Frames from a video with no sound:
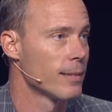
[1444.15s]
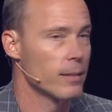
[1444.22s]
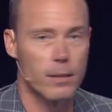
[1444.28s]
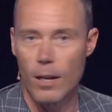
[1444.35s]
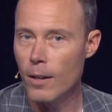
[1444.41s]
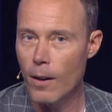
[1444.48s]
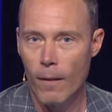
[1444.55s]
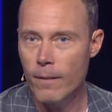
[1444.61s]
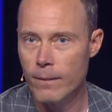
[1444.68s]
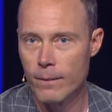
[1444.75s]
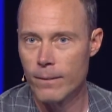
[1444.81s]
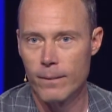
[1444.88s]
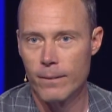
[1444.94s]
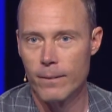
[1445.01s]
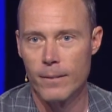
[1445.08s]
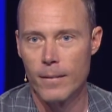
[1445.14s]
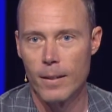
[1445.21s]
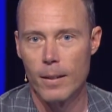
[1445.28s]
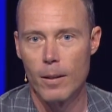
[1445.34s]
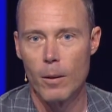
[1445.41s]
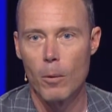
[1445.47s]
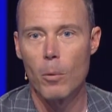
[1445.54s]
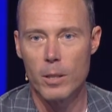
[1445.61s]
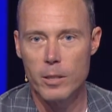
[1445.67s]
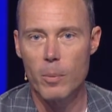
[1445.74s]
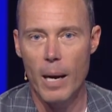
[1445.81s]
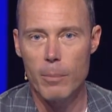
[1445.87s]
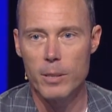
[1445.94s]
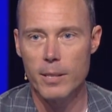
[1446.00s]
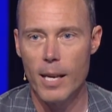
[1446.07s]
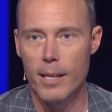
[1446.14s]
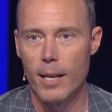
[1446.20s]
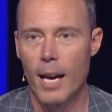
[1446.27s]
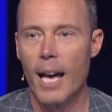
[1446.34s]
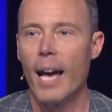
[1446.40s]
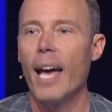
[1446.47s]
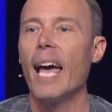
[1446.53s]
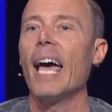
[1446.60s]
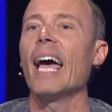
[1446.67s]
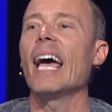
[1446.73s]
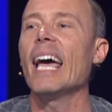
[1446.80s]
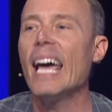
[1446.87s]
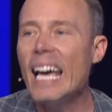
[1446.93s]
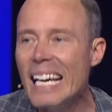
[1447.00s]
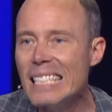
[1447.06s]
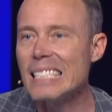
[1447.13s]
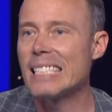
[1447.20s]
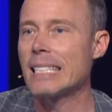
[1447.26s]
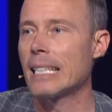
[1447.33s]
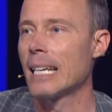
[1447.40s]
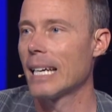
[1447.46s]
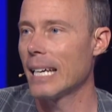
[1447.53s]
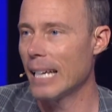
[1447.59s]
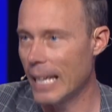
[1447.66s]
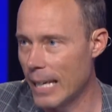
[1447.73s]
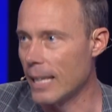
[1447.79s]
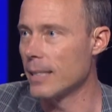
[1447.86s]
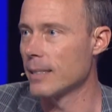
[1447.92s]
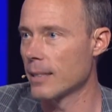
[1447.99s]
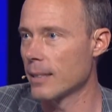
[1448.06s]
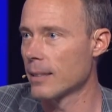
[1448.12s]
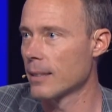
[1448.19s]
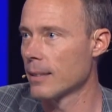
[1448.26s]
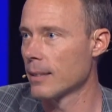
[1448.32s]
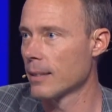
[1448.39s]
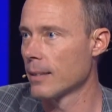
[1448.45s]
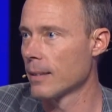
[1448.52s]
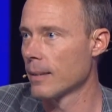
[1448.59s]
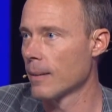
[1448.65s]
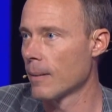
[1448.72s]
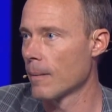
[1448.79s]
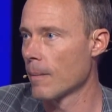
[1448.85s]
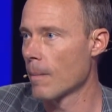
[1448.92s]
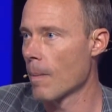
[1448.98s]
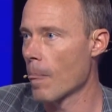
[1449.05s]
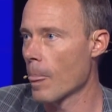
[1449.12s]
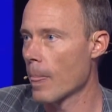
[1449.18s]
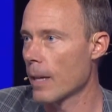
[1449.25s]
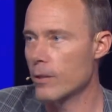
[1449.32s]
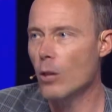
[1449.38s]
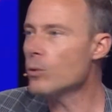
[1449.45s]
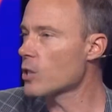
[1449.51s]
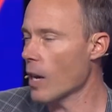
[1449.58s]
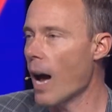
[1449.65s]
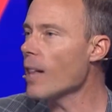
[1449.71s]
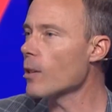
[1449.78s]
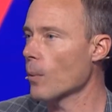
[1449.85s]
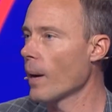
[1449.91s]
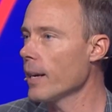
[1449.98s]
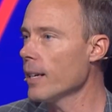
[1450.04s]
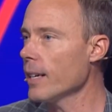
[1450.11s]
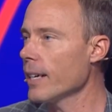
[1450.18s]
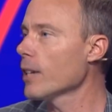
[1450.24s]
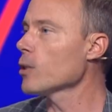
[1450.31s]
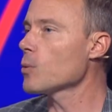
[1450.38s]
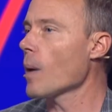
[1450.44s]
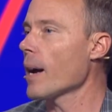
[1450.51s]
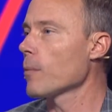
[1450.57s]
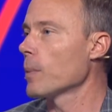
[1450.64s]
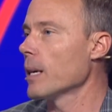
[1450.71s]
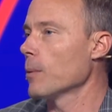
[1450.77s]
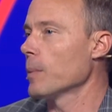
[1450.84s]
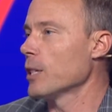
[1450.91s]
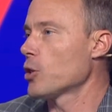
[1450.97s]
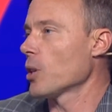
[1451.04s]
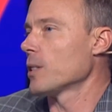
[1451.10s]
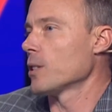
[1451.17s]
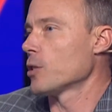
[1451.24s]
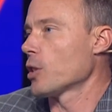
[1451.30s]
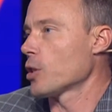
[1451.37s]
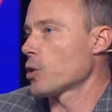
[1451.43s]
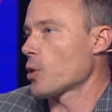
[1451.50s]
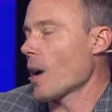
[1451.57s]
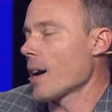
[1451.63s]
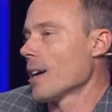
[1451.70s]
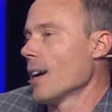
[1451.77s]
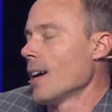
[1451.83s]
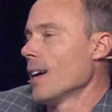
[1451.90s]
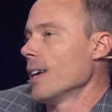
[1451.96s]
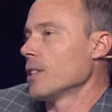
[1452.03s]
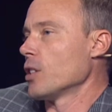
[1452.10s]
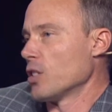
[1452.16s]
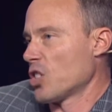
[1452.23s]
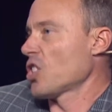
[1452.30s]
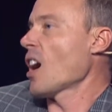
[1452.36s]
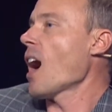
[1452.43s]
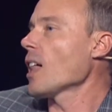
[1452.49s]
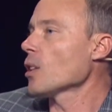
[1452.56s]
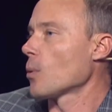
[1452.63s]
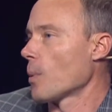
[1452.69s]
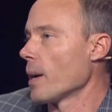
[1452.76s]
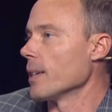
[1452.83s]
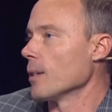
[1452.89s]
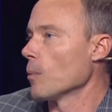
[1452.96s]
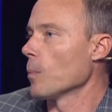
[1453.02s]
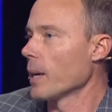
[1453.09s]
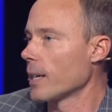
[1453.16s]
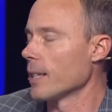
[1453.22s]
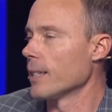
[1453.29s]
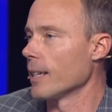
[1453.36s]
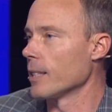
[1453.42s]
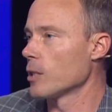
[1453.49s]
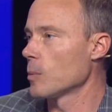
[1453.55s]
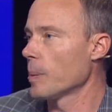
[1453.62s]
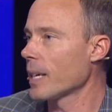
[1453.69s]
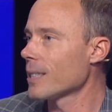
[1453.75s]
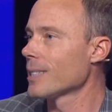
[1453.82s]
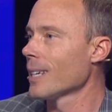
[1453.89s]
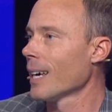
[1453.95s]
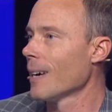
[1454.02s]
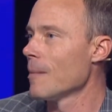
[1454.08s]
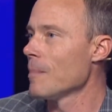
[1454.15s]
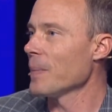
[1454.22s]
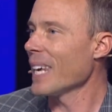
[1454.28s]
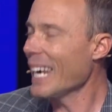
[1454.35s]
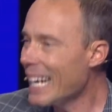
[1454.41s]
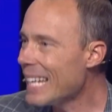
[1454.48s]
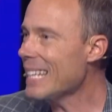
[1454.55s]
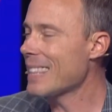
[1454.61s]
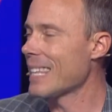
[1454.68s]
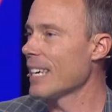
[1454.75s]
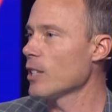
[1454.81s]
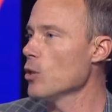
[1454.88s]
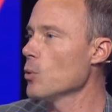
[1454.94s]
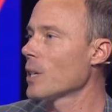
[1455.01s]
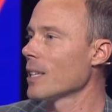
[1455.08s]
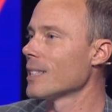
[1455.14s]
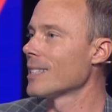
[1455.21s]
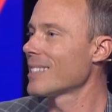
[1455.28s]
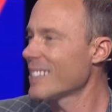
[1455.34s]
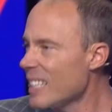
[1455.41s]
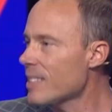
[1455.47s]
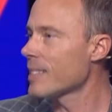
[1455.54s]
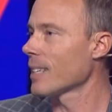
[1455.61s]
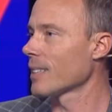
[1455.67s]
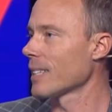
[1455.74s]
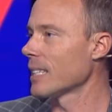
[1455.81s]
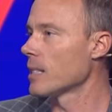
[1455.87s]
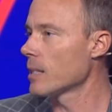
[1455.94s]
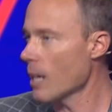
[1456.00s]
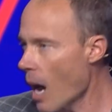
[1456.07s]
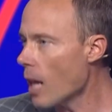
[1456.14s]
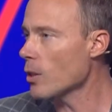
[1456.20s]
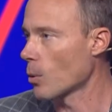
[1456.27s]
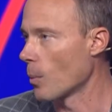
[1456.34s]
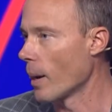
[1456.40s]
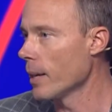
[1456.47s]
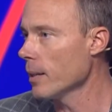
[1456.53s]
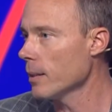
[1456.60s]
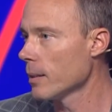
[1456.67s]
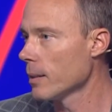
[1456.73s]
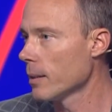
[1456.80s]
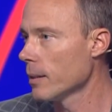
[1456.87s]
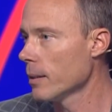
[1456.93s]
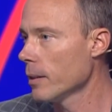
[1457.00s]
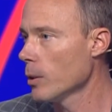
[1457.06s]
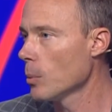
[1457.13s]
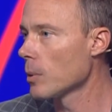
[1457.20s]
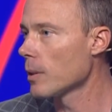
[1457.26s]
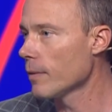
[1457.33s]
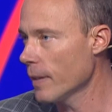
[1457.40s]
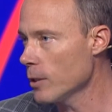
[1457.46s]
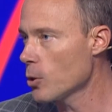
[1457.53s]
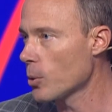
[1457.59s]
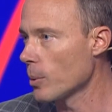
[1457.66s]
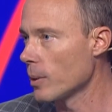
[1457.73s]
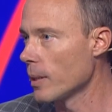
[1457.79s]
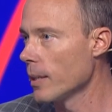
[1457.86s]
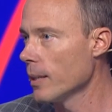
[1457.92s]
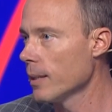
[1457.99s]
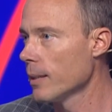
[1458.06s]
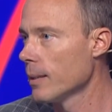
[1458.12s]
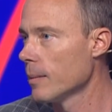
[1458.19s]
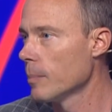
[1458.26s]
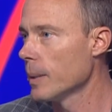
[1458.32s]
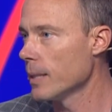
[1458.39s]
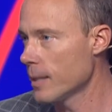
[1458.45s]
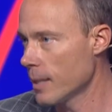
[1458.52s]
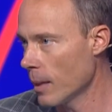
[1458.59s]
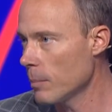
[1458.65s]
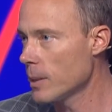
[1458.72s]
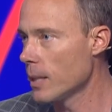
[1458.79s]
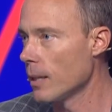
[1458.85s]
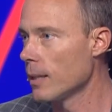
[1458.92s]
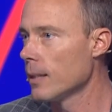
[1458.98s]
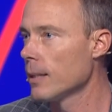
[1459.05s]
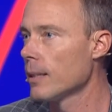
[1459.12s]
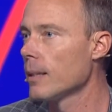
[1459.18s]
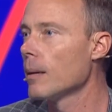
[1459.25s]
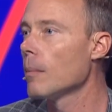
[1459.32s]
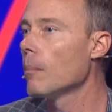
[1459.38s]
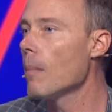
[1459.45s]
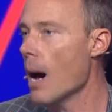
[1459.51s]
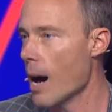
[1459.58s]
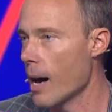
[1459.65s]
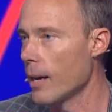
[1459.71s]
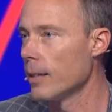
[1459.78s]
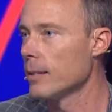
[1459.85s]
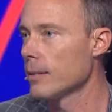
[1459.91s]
No. What does the Bible say? Hate it. Don't tolerate it. Here's why we shouldn't just try to tolerate wickedness, because anything you consistently tolerate, you will eventually be tempted by.